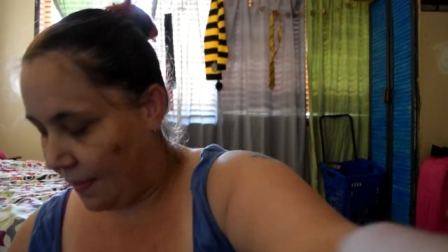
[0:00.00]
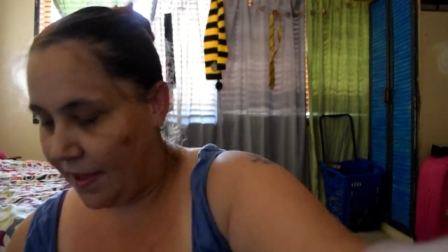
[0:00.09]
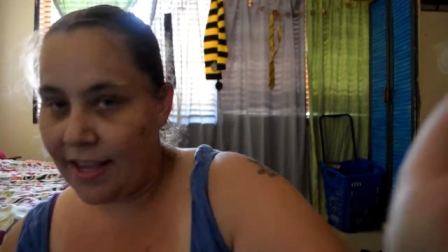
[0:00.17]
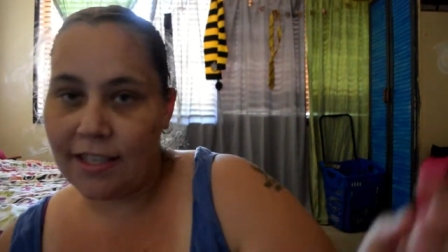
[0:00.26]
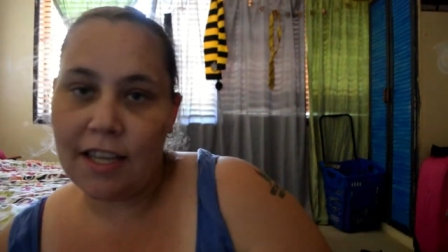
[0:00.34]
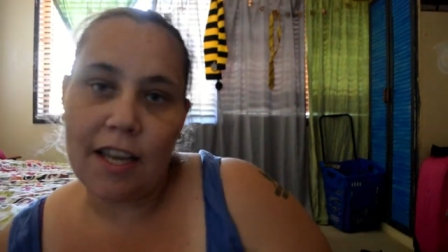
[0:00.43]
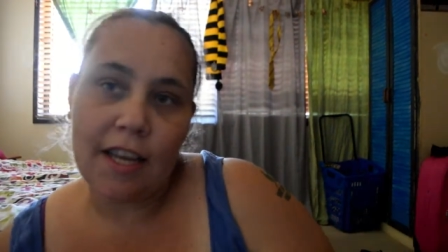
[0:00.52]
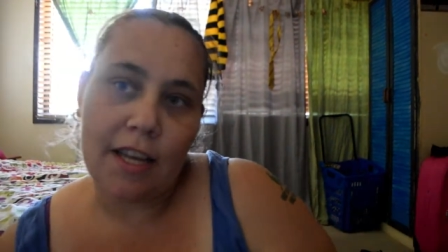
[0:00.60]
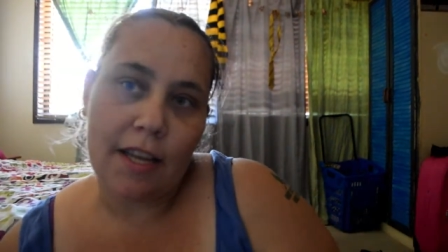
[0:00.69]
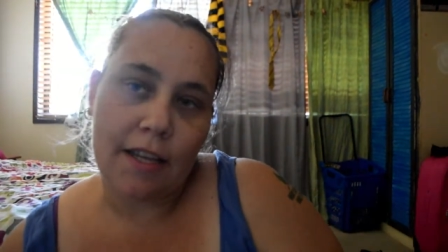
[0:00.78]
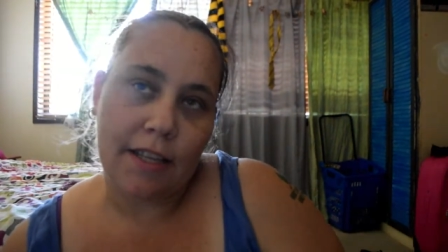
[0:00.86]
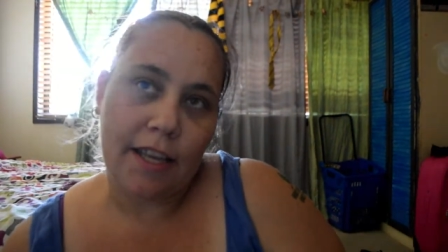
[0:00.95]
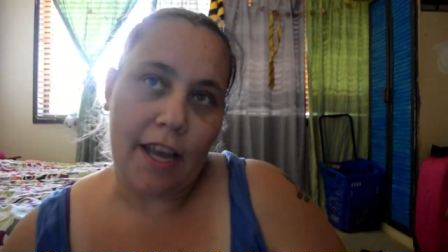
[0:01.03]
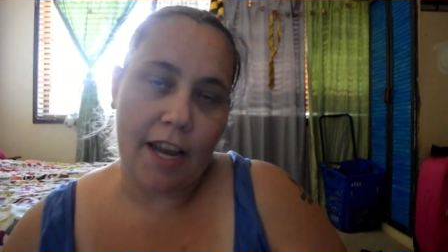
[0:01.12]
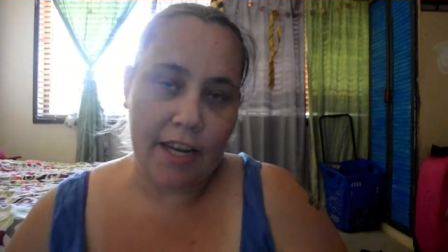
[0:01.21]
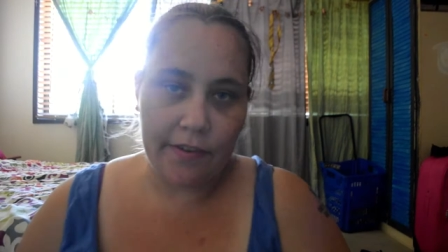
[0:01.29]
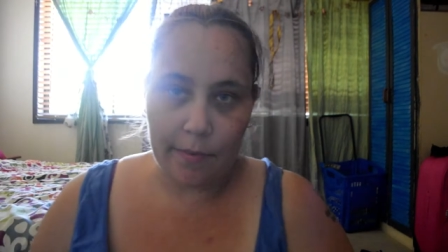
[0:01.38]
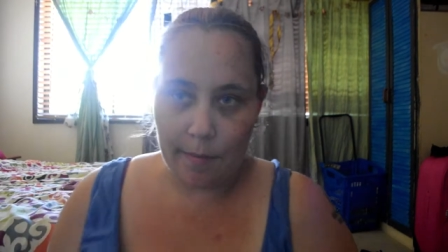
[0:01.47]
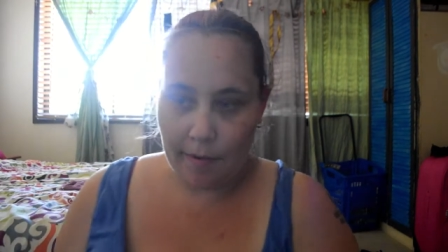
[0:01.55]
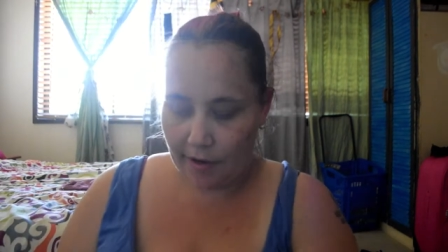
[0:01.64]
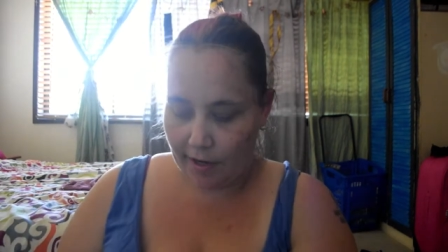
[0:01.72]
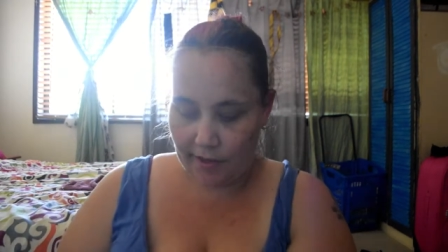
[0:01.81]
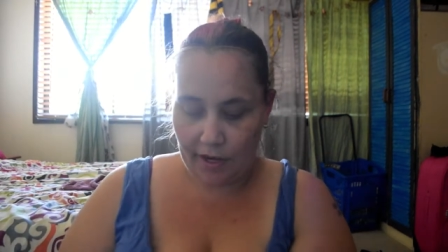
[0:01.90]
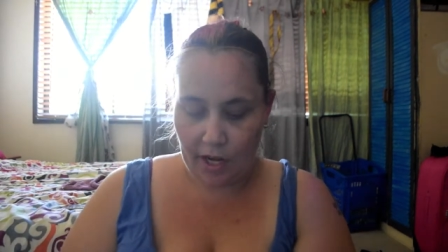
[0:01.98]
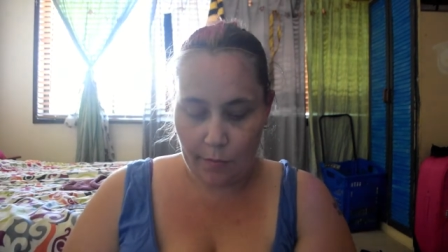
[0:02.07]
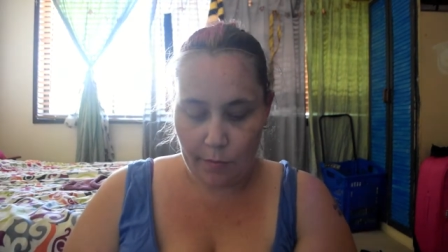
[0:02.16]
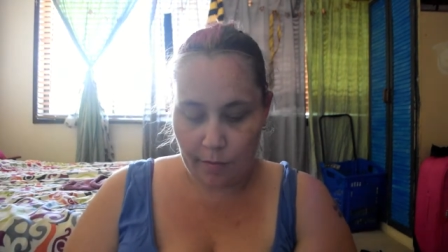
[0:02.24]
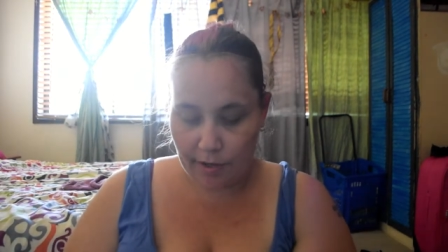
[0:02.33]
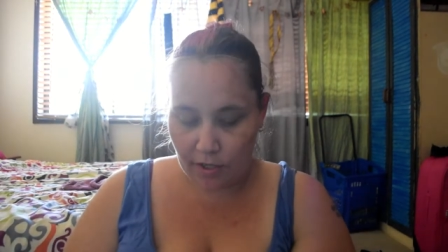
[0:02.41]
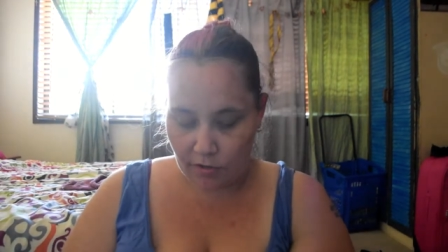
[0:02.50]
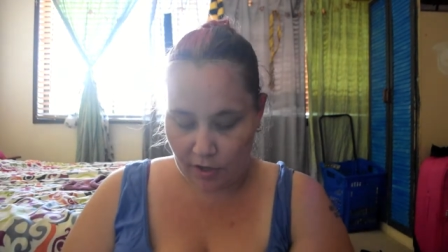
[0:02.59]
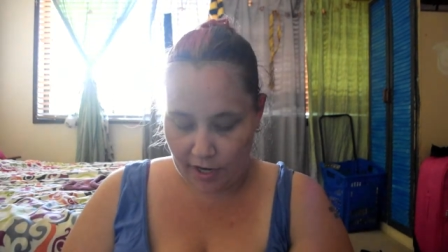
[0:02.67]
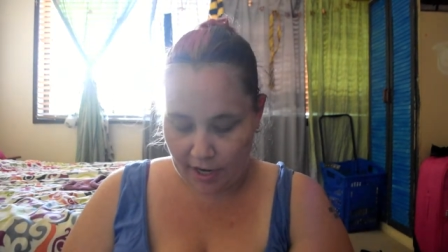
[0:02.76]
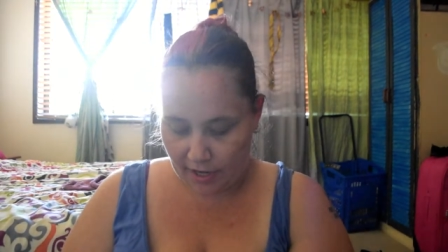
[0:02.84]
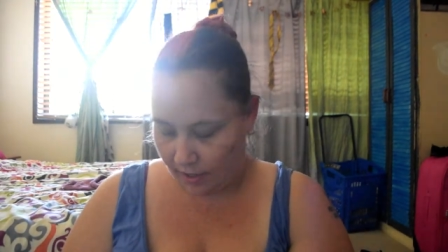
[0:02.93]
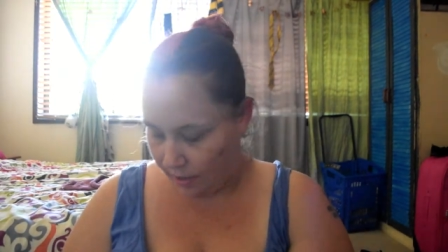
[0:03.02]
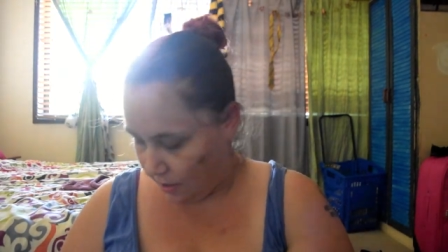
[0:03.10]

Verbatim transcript: these are candy from America that I will be trying